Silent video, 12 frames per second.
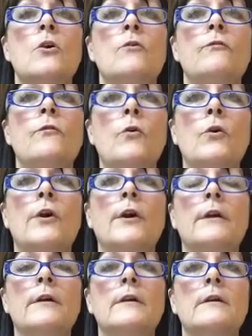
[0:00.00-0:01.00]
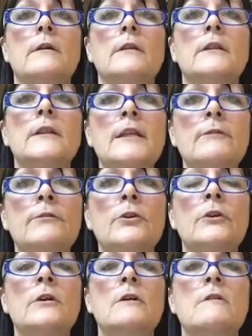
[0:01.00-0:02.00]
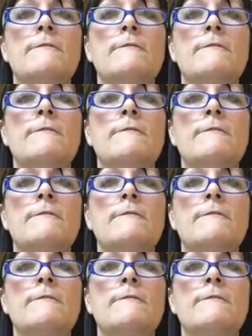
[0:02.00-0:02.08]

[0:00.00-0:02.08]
for liver